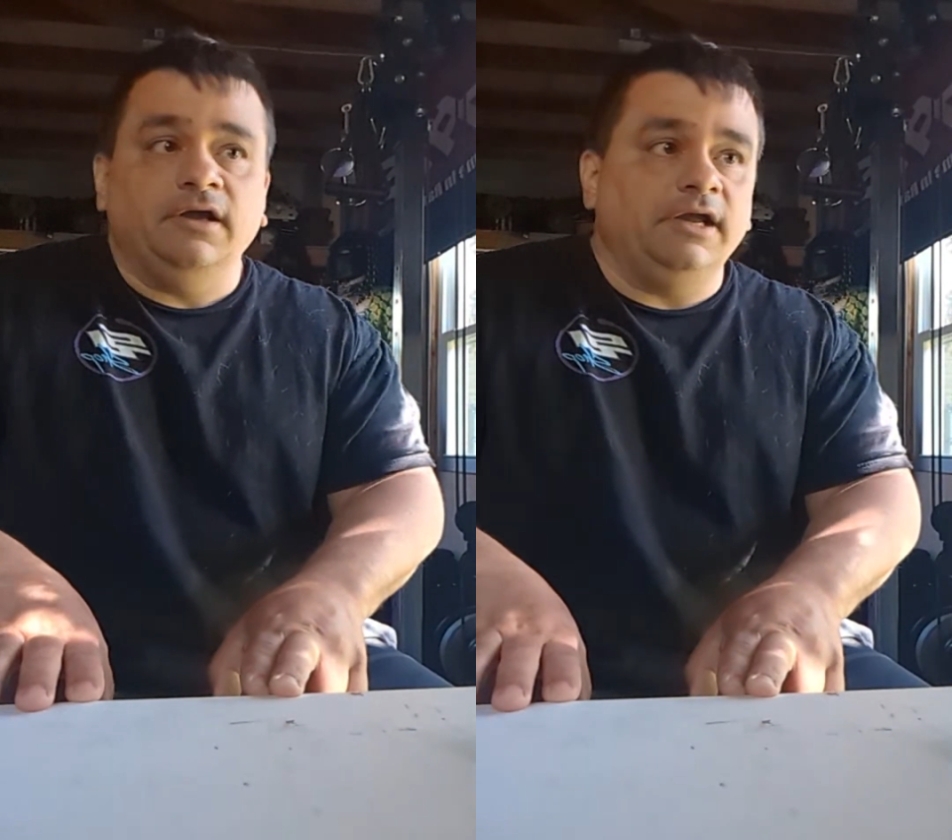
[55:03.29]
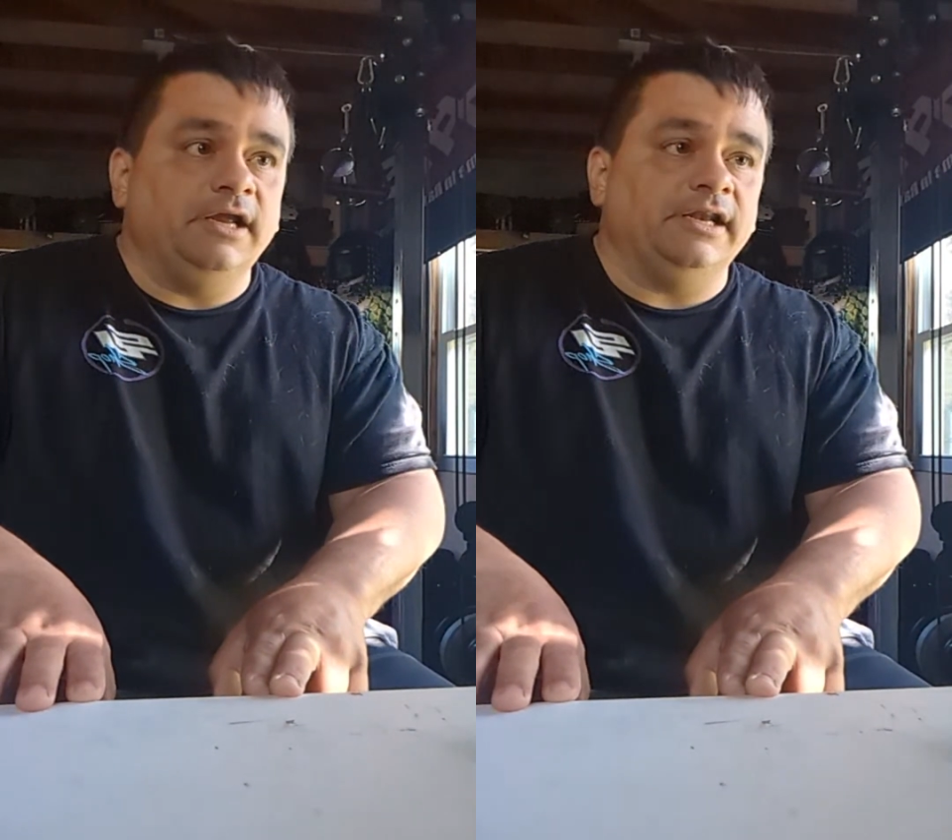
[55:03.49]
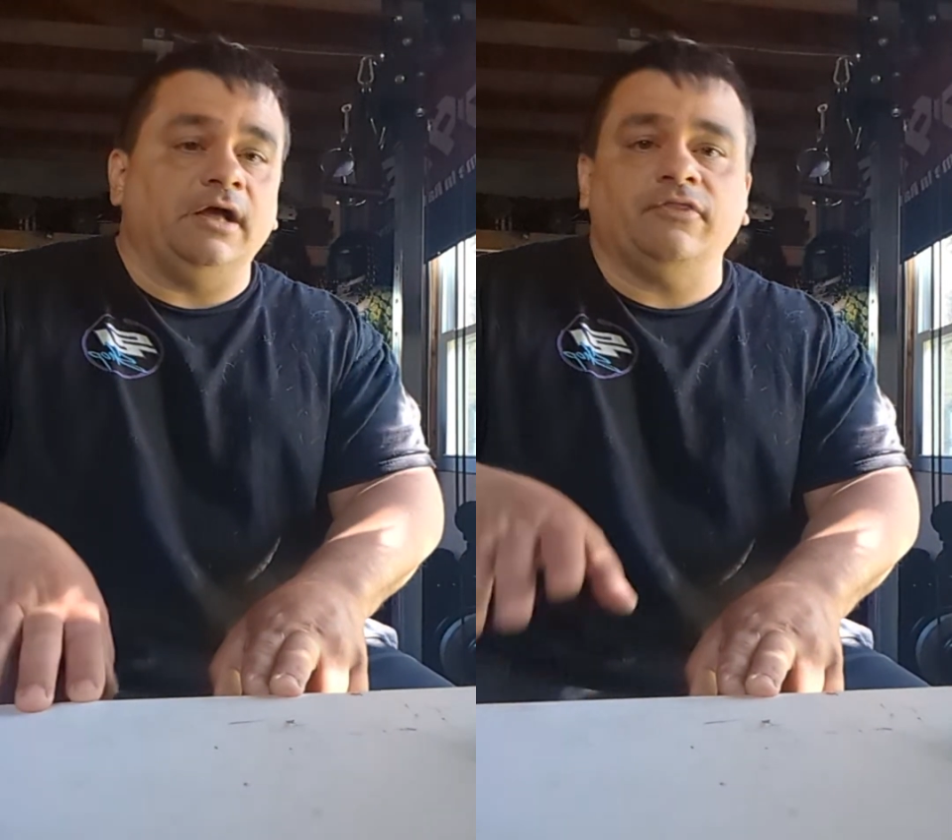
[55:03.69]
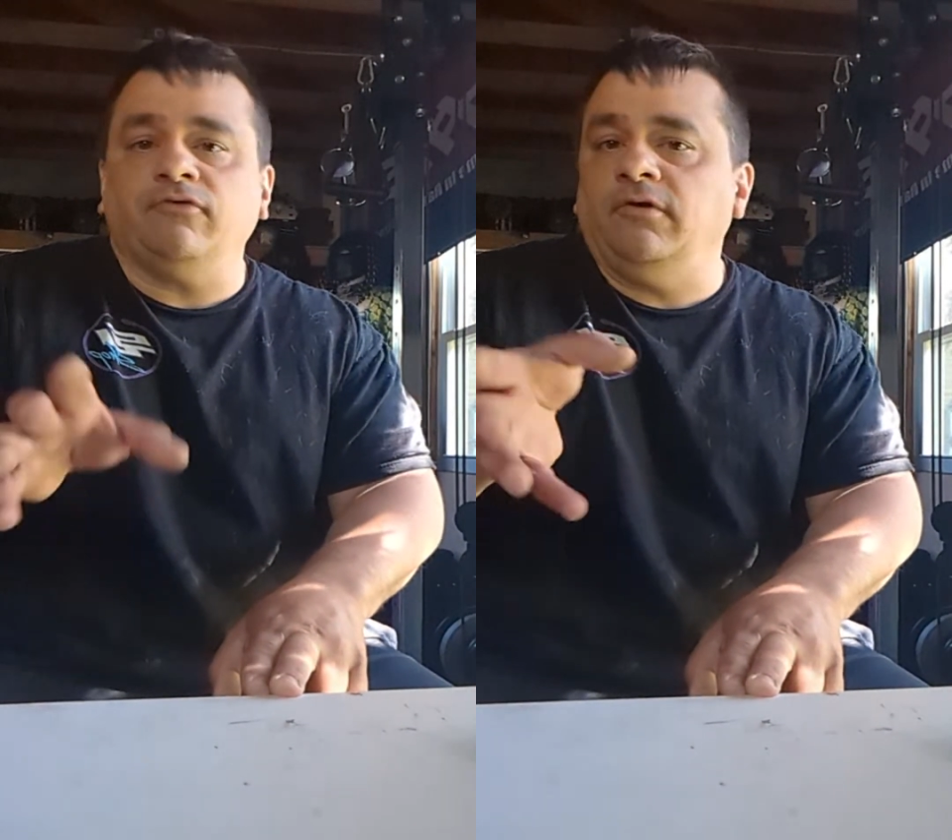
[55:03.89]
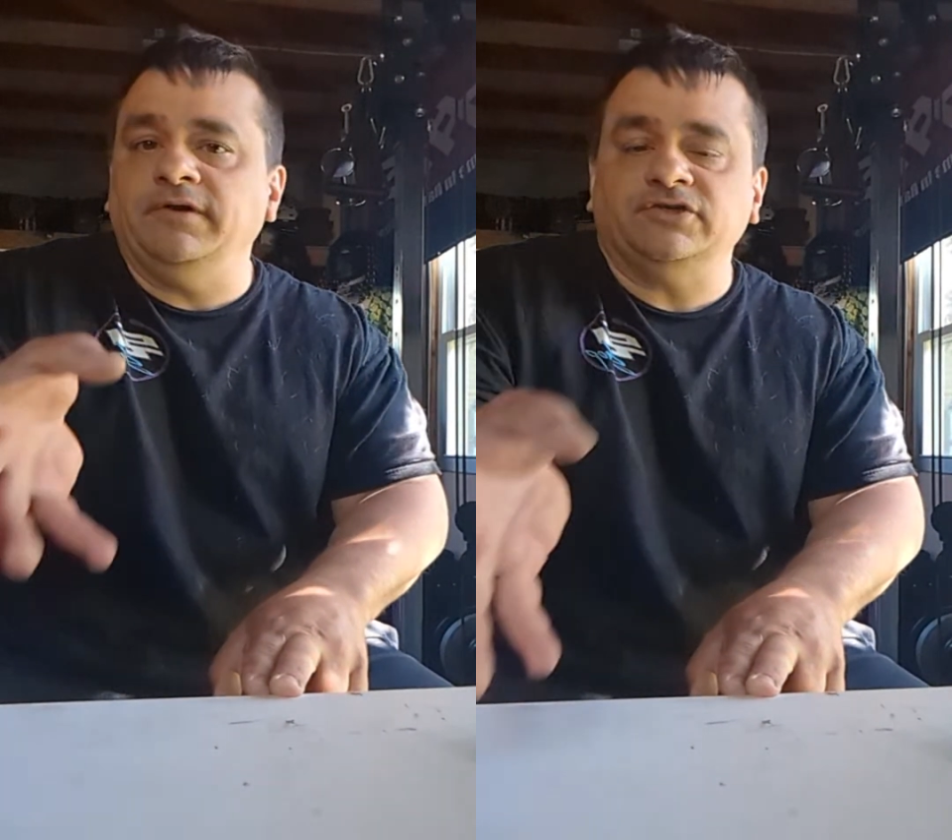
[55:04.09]
And I'll
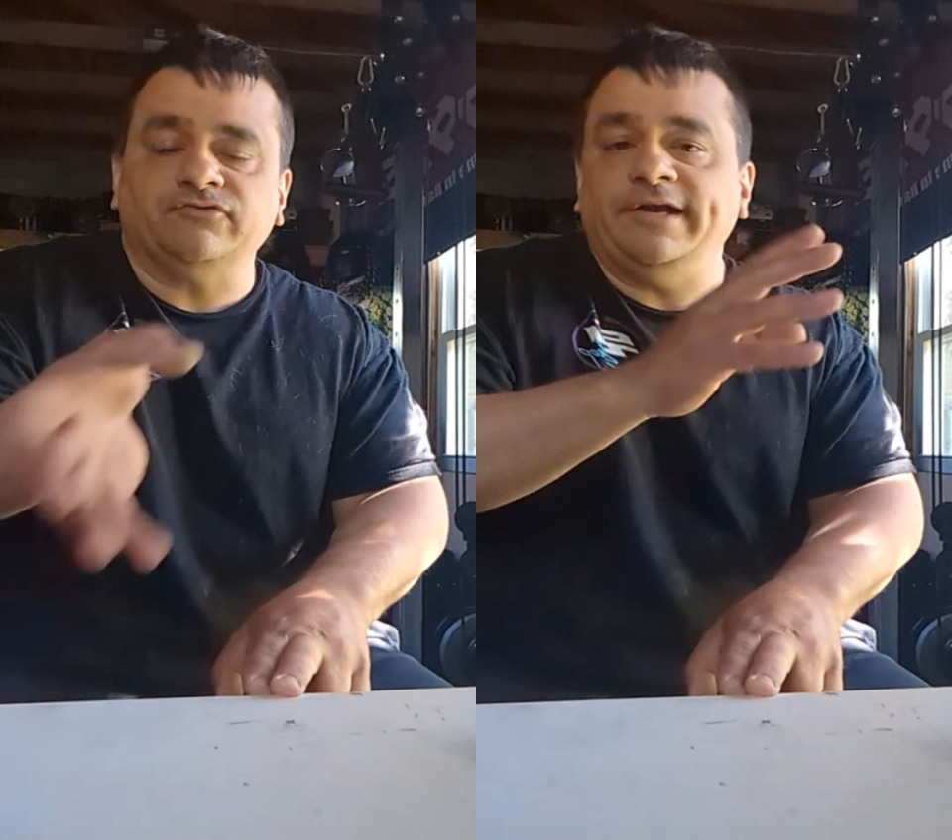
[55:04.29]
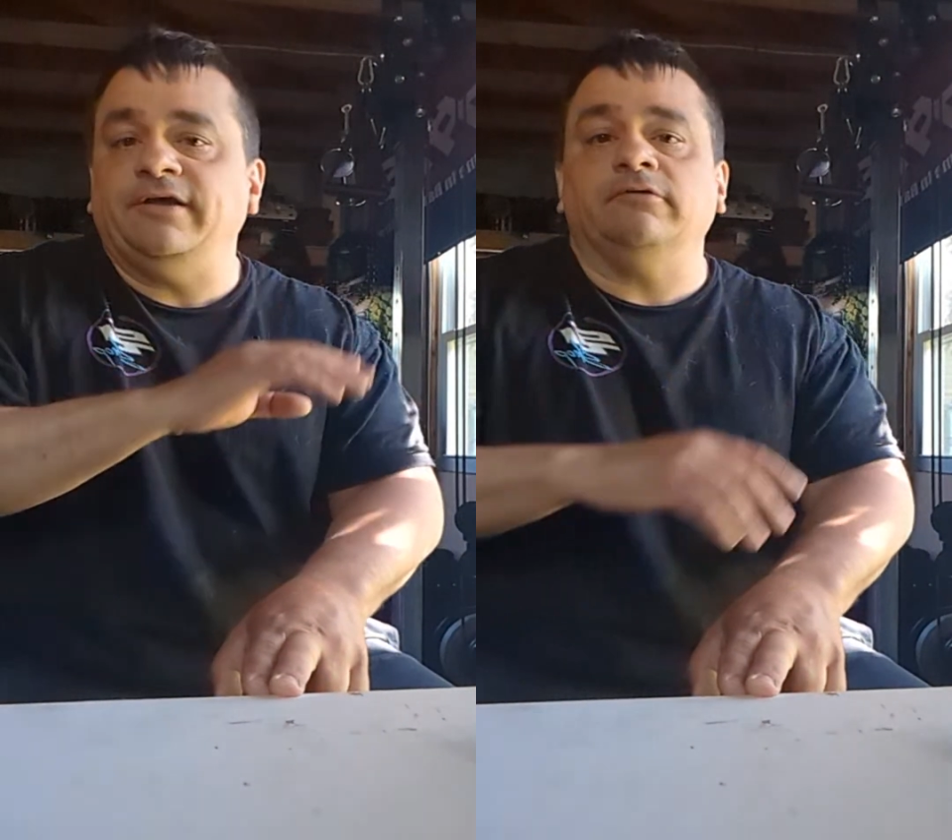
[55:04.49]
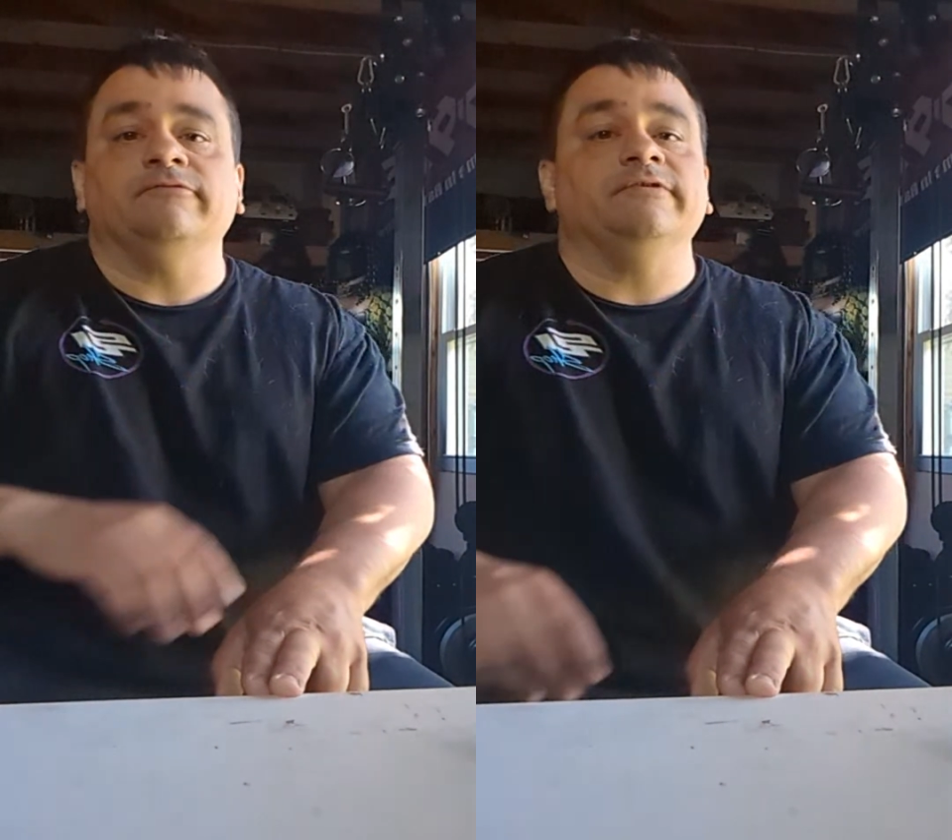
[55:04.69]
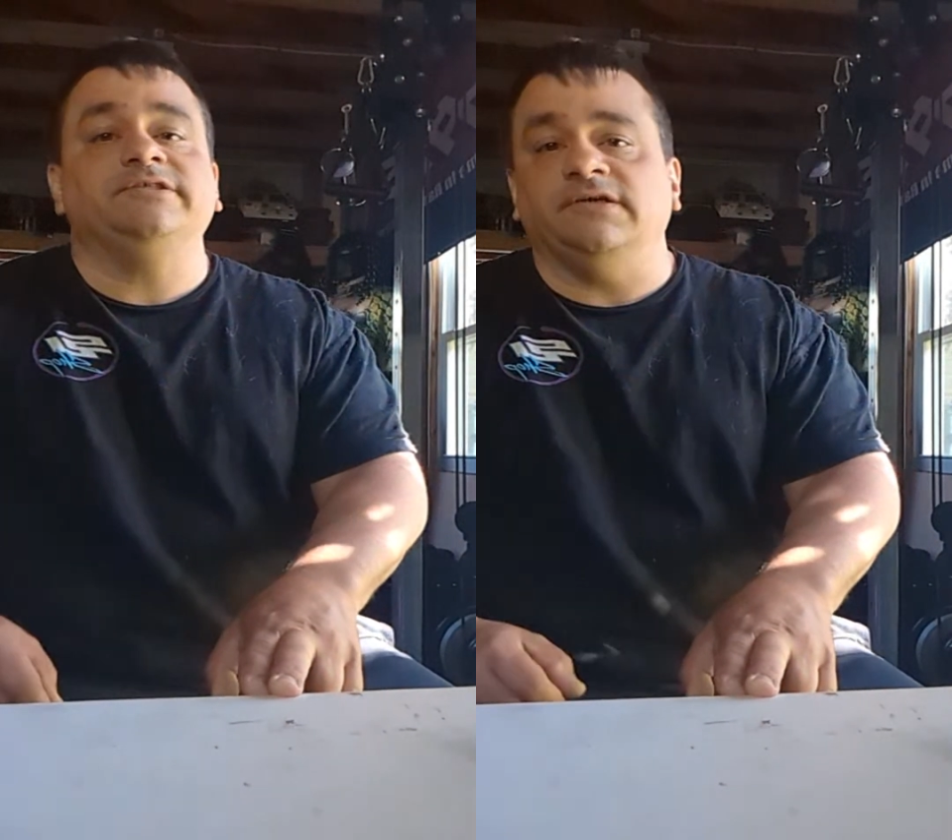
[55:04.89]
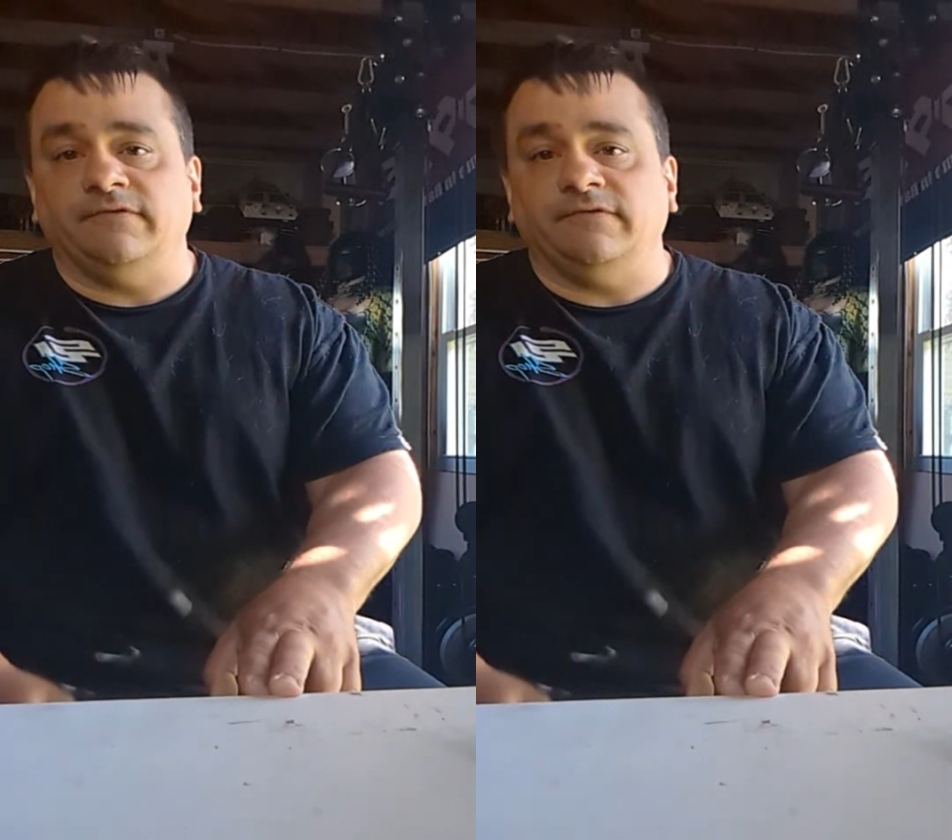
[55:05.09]
throw in this radio and receiver